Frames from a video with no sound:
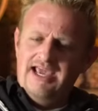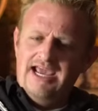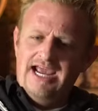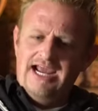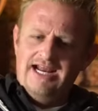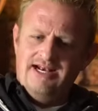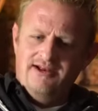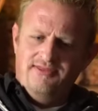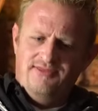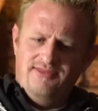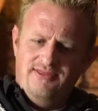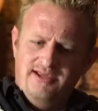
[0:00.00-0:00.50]

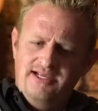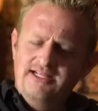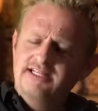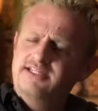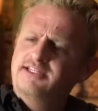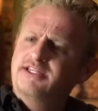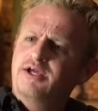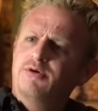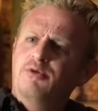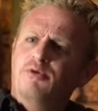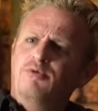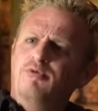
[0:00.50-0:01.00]
And the thing that
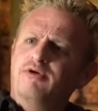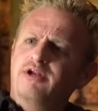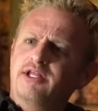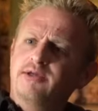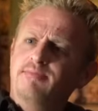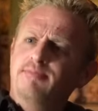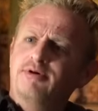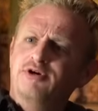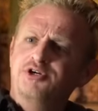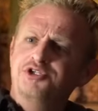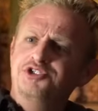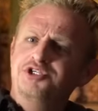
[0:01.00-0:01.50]
they were really
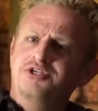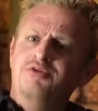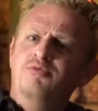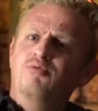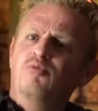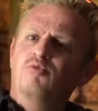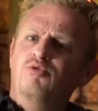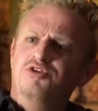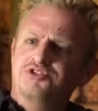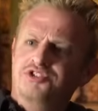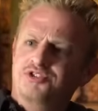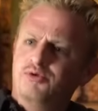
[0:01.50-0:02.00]
pushing
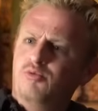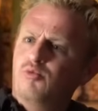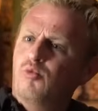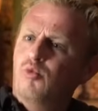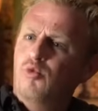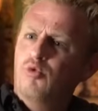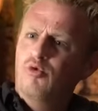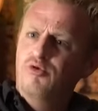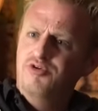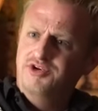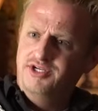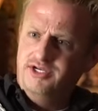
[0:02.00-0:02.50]
was the
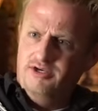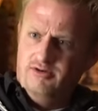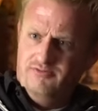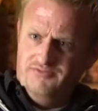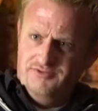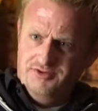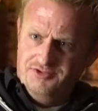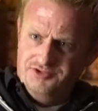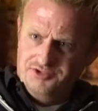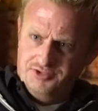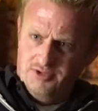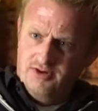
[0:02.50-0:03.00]
warranty on
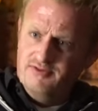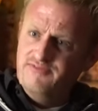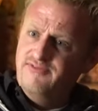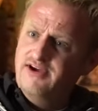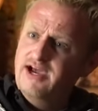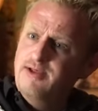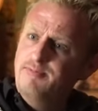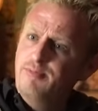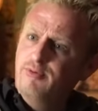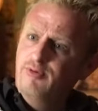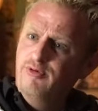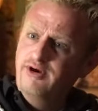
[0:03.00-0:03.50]
their
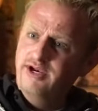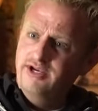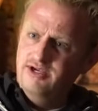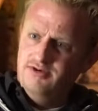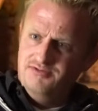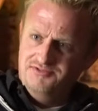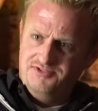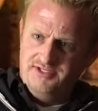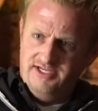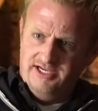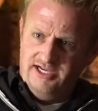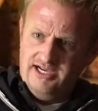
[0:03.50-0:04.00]
certified
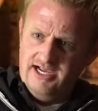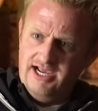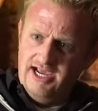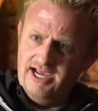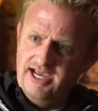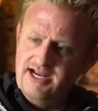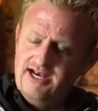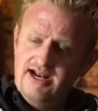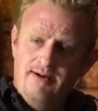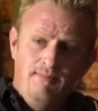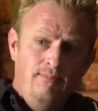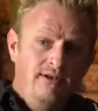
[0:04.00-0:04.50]
pre-owns they had.
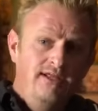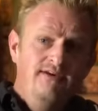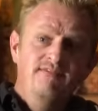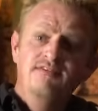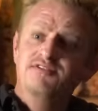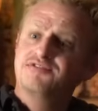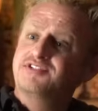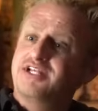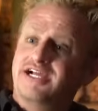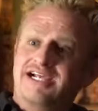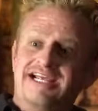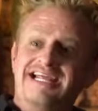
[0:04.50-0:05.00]
And I believe it
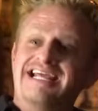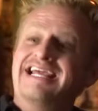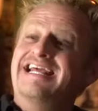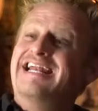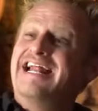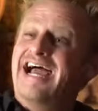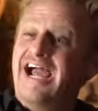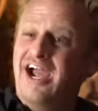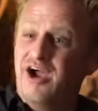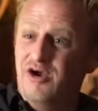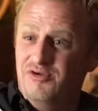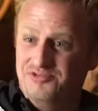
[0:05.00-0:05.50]
was like an
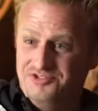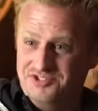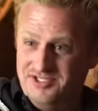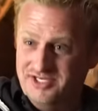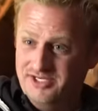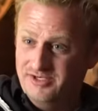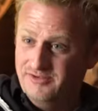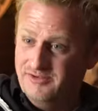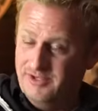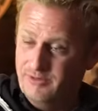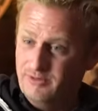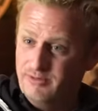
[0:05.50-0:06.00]
in-house
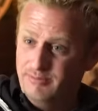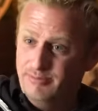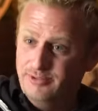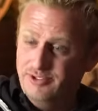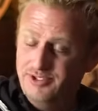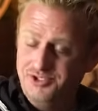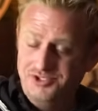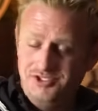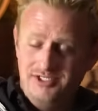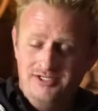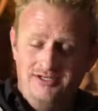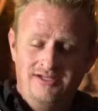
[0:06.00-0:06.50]
deal they were
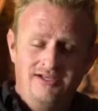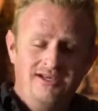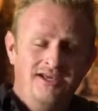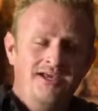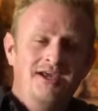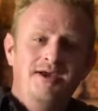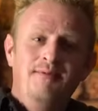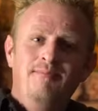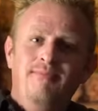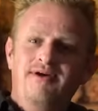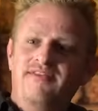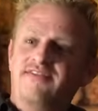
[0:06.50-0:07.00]
pushing,
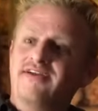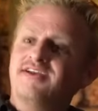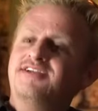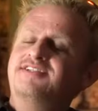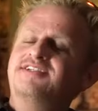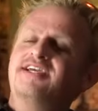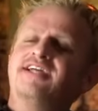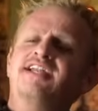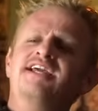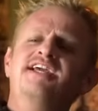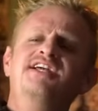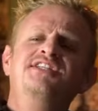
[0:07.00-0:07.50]
but they
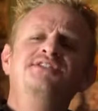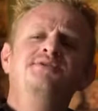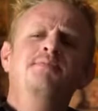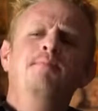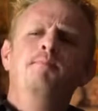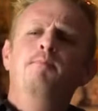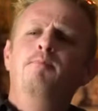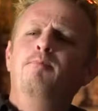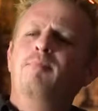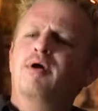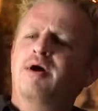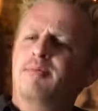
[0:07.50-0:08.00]
said it's
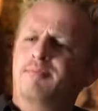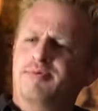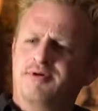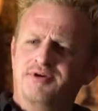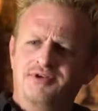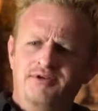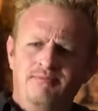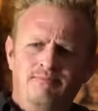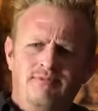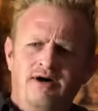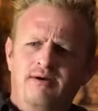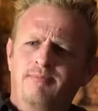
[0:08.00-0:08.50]
bumper
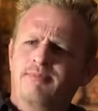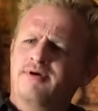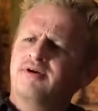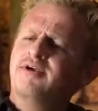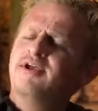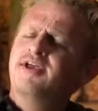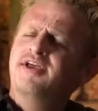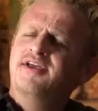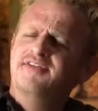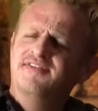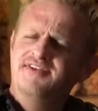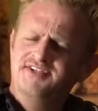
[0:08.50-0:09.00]
to bumper.
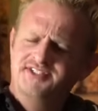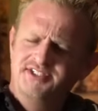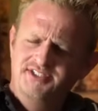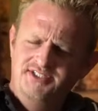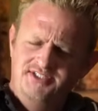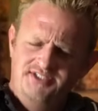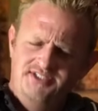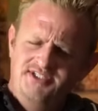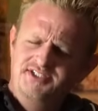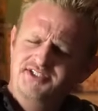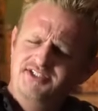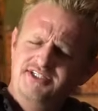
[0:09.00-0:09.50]
This
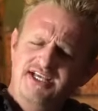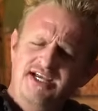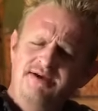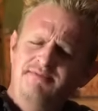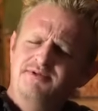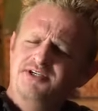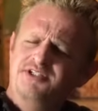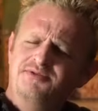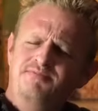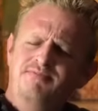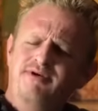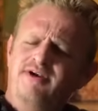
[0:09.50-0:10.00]
is the
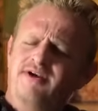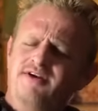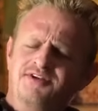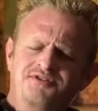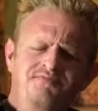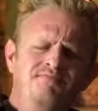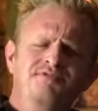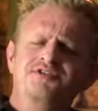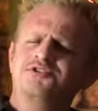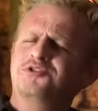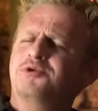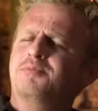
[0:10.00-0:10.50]
same
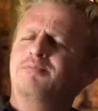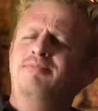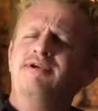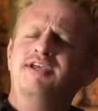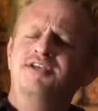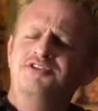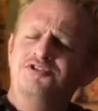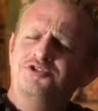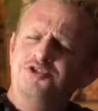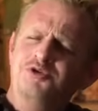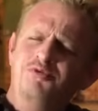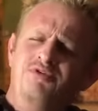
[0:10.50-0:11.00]
experience, Mister
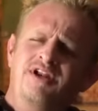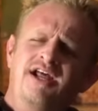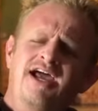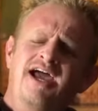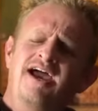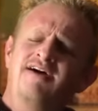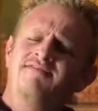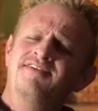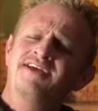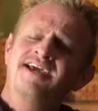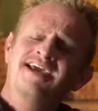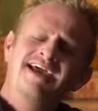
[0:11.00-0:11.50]
Pitts, you would
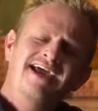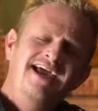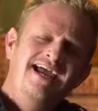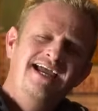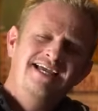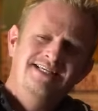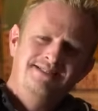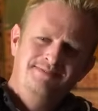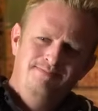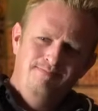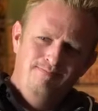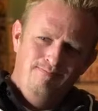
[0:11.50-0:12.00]
have
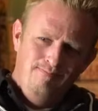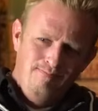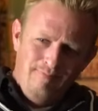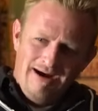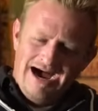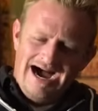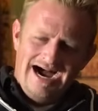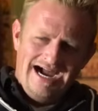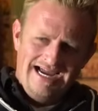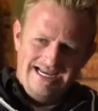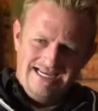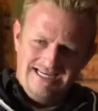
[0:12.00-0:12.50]
as
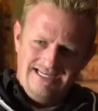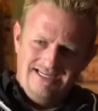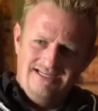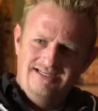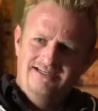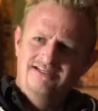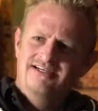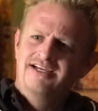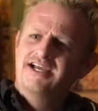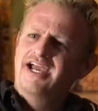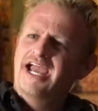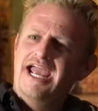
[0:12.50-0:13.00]

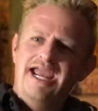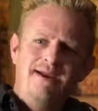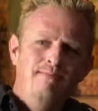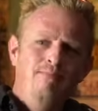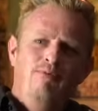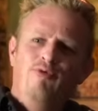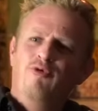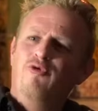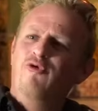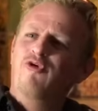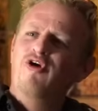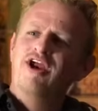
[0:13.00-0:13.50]
buying a
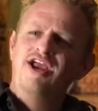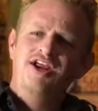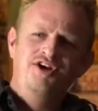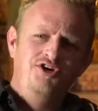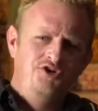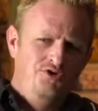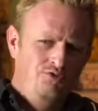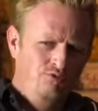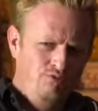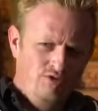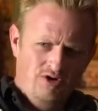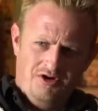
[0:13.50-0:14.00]
brand
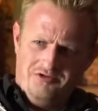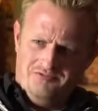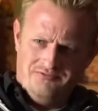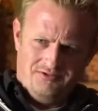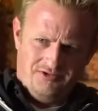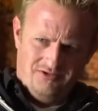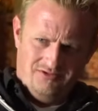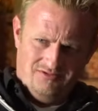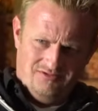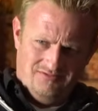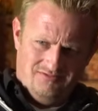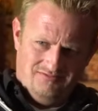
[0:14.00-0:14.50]
new
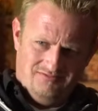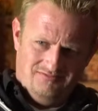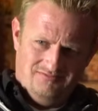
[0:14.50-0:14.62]
Rover.